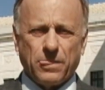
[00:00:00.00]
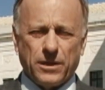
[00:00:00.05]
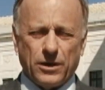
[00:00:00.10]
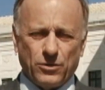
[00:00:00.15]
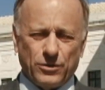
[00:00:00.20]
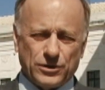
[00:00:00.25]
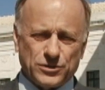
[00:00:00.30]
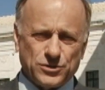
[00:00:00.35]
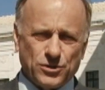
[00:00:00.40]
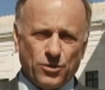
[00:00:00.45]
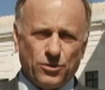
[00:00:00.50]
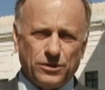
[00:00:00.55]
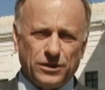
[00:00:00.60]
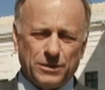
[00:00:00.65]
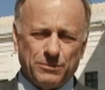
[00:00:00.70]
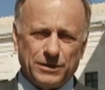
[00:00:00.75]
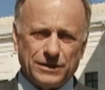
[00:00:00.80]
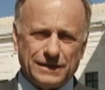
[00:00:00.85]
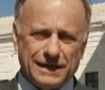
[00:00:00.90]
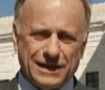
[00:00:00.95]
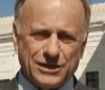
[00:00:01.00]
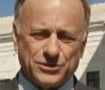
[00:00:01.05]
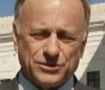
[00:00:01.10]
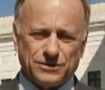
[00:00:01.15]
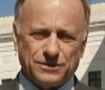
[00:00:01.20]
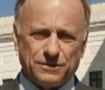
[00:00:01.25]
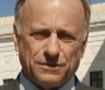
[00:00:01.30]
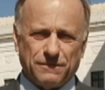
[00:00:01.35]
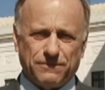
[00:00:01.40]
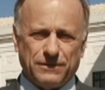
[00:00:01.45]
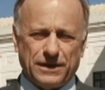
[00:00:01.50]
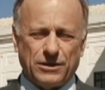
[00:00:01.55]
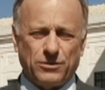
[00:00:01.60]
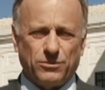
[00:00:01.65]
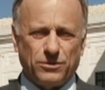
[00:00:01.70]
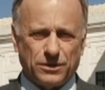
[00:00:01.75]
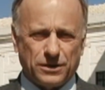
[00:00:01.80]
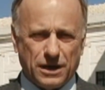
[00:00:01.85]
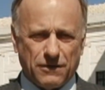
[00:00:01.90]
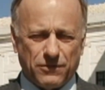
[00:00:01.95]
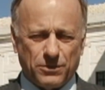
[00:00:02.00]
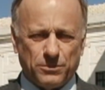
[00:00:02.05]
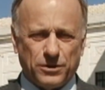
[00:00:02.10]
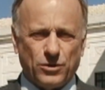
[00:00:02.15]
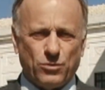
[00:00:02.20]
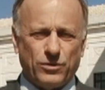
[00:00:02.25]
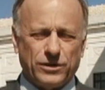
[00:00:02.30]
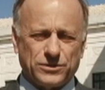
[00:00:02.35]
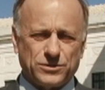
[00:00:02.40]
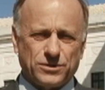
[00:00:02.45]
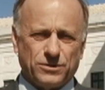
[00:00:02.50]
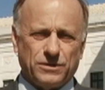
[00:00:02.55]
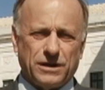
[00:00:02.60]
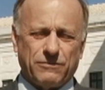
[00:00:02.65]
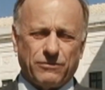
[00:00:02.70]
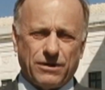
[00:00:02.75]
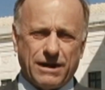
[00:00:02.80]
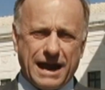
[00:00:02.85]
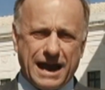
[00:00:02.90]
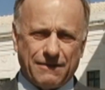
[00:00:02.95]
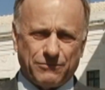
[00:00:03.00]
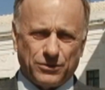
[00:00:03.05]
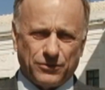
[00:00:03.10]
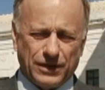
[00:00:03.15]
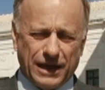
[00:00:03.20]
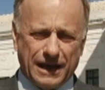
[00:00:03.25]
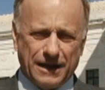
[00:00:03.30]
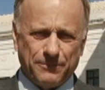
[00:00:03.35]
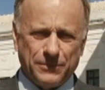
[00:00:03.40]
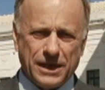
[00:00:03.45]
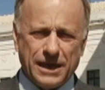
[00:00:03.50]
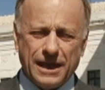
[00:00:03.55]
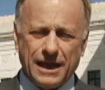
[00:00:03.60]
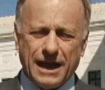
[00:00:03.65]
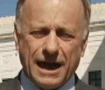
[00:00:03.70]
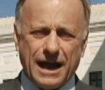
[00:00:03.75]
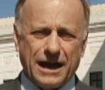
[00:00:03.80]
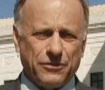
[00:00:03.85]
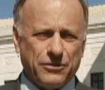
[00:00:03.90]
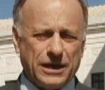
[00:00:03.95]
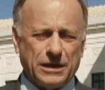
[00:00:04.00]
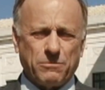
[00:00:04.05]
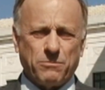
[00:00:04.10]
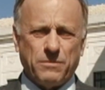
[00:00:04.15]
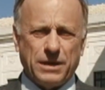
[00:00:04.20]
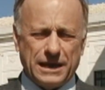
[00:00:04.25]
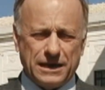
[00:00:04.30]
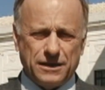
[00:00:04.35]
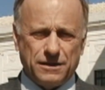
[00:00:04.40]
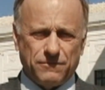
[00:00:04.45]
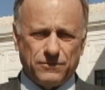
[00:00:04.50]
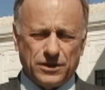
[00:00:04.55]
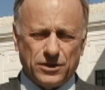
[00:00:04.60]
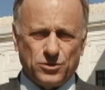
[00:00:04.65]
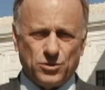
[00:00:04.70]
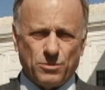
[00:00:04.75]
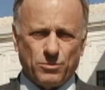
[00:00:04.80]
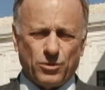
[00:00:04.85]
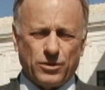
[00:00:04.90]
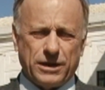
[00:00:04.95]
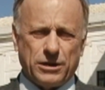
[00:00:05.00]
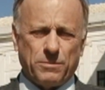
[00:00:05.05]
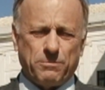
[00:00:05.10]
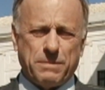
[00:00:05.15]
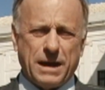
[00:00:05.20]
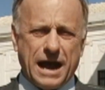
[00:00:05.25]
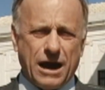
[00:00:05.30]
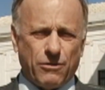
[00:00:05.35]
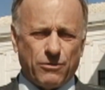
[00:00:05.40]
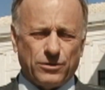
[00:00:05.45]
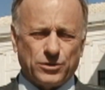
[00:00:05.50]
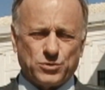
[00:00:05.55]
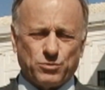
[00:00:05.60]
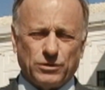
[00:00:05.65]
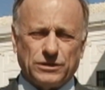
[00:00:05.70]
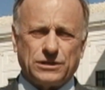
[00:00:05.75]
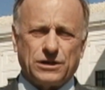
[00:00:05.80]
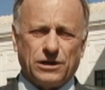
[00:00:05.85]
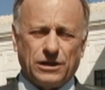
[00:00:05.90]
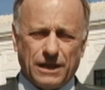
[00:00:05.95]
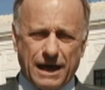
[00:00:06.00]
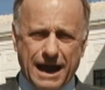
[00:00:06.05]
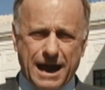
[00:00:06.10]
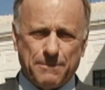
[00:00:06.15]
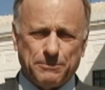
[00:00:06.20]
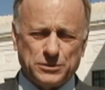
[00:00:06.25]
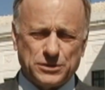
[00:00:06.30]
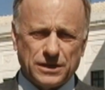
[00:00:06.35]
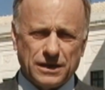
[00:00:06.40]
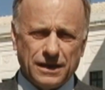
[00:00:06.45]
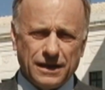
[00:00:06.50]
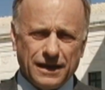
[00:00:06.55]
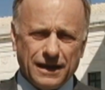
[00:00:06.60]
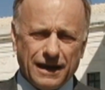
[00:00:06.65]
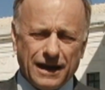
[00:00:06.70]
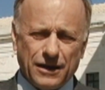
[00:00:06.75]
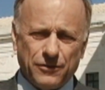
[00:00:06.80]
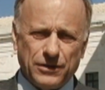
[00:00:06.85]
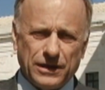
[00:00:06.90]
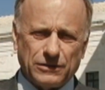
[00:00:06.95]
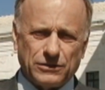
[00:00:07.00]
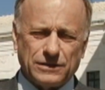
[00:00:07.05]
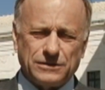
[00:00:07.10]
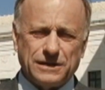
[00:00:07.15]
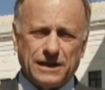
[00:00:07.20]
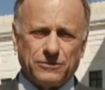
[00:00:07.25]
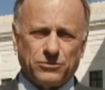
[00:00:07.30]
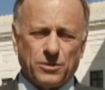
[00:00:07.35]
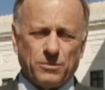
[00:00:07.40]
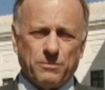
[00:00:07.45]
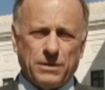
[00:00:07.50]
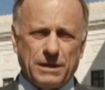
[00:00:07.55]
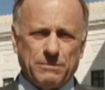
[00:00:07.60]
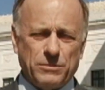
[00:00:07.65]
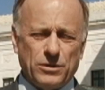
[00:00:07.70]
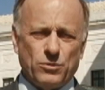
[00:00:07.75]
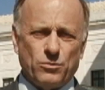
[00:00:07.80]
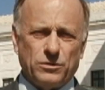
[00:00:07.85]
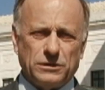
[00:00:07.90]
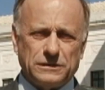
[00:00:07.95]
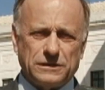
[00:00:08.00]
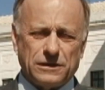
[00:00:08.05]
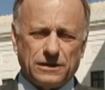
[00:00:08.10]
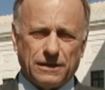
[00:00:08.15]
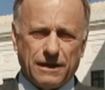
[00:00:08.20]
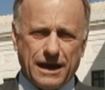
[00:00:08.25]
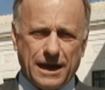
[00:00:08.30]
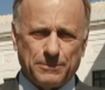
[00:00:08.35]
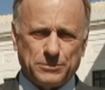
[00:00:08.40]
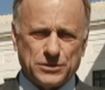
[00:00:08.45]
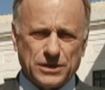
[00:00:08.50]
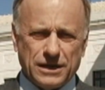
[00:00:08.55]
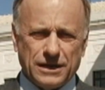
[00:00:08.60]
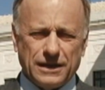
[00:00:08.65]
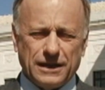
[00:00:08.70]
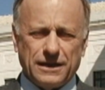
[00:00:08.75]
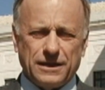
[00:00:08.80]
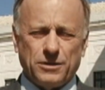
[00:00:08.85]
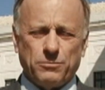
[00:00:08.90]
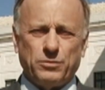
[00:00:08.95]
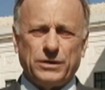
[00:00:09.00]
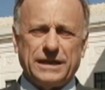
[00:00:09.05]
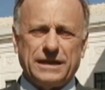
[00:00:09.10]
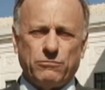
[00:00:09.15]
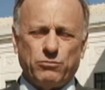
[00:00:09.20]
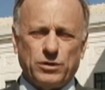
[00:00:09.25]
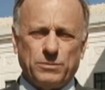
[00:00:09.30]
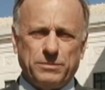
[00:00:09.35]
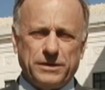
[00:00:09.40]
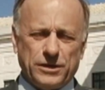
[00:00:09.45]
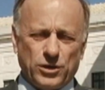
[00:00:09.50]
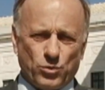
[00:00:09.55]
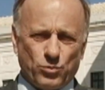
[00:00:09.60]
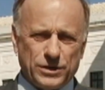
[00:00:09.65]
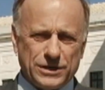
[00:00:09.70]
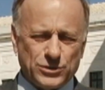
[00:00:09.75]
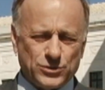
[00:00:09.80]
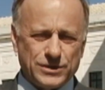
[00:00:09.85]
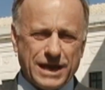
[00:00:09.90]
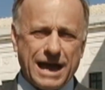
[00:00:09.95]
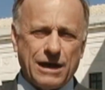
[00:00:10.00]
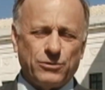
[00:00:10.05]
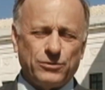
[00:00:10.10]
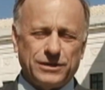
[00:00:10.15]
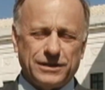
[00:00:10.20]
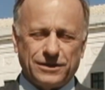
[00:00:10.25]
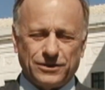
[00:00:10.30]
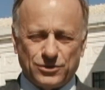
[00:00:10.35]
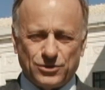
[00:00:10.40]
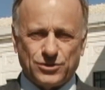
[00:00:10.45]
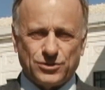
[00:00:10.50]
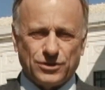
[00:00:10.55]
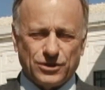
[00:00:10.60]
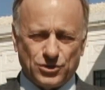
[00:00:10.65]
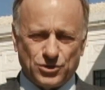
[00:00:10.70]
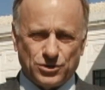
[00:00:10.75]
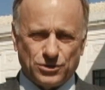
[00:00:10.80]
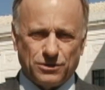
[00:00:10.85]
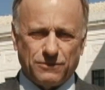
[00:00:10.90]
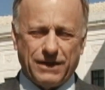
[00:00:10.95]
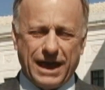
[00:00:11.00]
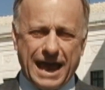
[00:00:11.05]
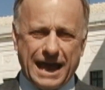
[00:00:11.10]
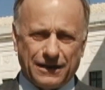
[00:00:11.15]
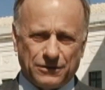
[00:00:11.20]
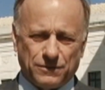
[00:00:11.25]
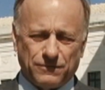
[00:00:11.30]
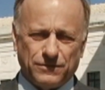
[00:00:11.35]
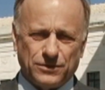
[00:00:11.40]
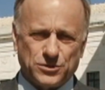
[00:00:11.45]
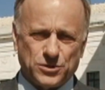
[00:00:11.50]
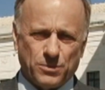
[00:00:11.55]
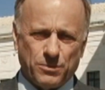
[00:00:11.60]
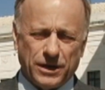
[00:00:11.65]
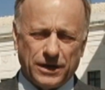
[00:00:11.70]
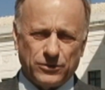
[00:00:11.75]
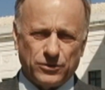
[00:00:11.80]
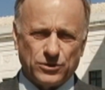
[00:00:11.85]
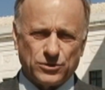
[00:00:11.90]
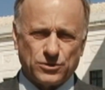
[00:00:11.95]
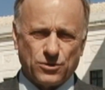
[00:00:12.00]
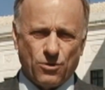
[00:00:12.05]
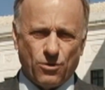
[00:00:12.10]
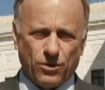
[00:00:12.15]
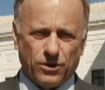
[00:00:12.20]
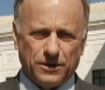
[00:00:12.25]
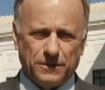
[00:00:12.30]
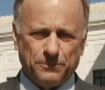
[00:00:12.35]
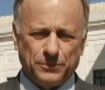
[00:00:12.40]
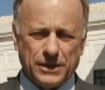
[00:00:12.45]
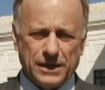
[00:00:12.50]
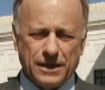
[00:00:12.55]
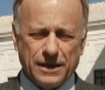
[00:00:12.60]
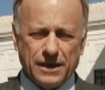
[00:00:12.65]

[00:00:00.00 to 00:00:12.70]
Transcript: there is no limitation to the federal government whatsoever after that. I think many of the enumerated powers would collapse. I think the 10th Amendment would collapse. It would be a resounding decision of activism on this court.